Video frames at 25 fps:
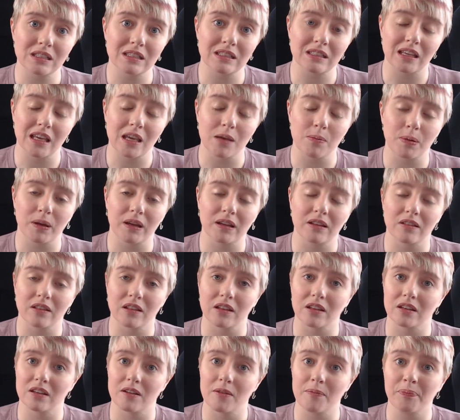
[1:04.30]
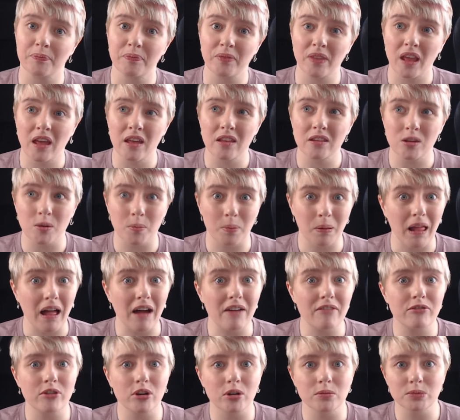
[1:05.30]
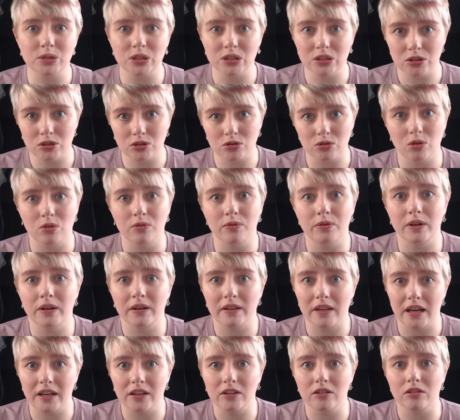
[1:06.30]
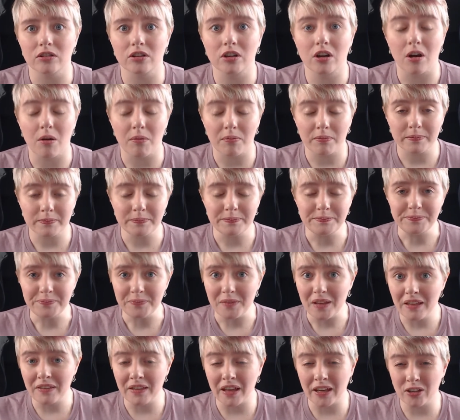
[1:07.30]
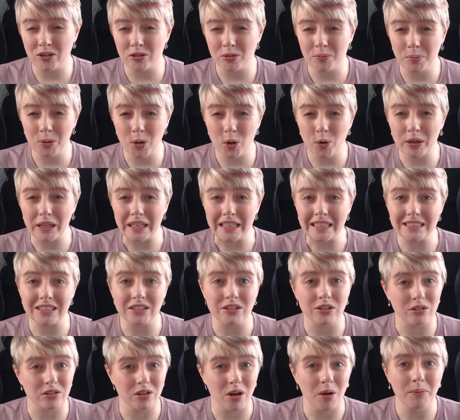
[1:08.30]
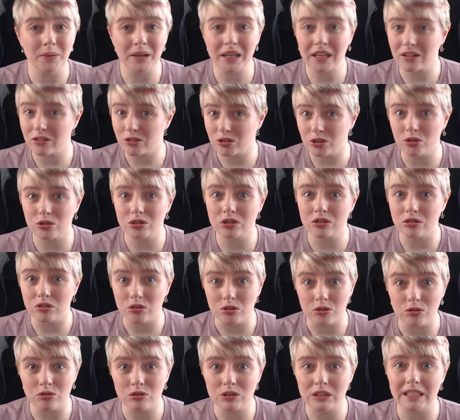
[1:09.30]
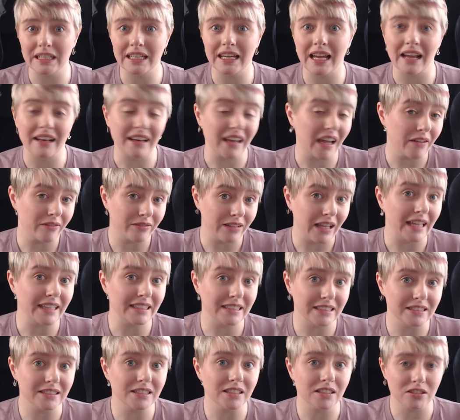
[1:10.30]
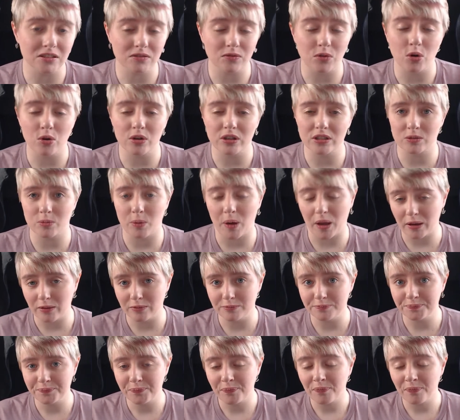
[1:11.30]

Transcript: keeping the platforms and the software that your employees and your company are used to using and have licenses for as well.